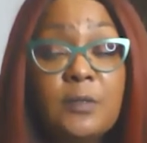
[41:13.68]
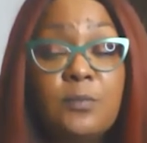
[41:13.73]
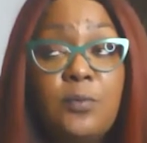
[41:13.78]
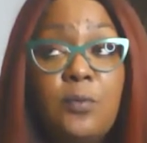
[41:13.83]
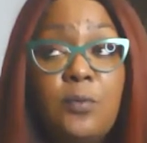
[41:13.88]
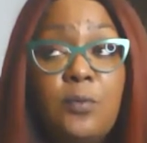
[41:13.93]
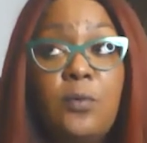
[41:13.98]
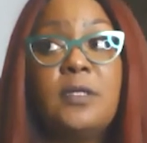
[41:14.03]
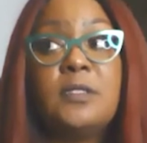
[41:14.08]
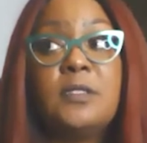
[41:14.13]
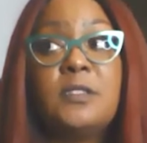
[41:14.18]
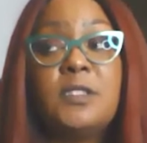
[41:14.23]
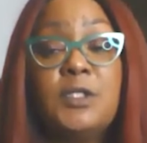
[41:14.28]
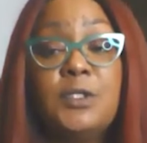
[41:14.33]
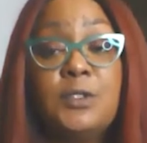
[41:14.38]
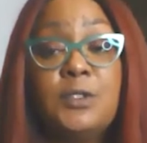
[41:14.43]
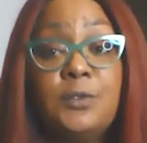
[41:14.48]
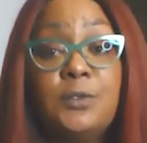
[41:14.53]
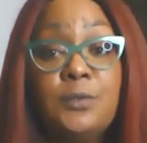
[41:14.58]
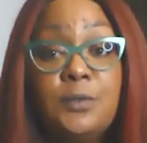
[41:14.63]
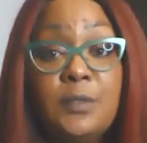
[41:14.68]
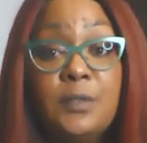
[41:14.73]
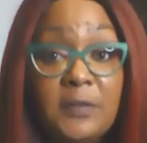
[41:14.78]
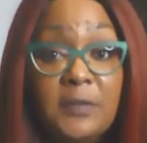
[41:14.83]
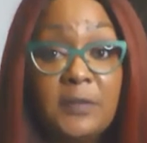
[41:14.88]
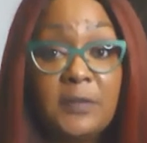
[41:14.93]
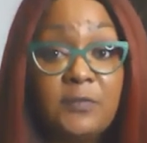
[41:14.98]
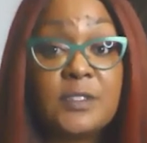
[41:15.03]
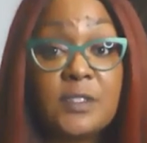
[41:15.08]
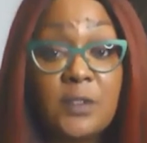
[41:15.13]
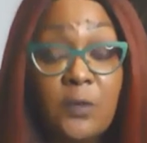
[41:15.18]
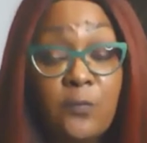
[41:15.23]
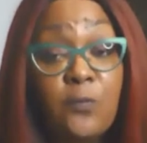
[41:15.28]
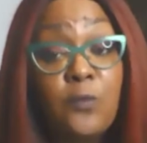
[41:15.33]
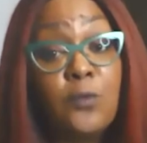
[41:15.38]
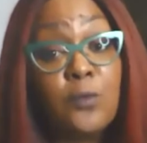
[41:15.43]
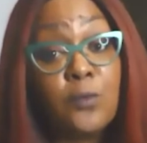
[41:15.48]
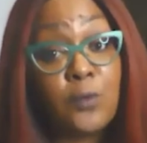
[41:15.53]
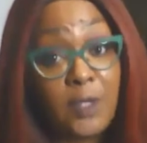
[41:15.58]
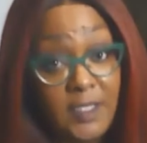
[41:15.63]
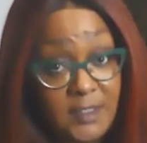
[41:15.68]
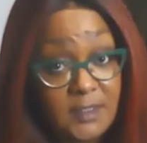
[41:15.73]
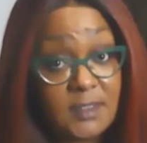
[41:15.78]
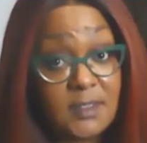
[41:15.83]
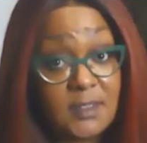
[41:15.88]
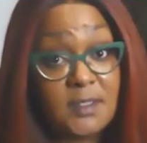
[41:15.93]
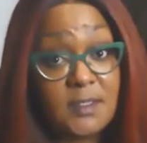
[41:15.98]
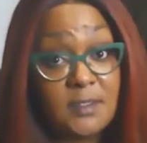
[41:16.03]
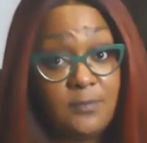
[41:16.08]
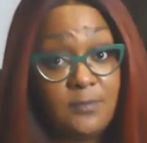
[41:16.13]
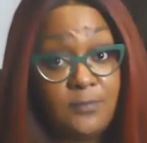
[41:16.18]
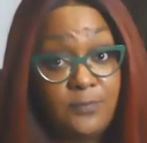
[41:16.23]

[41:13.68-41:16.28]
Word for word: important to give yourself grace.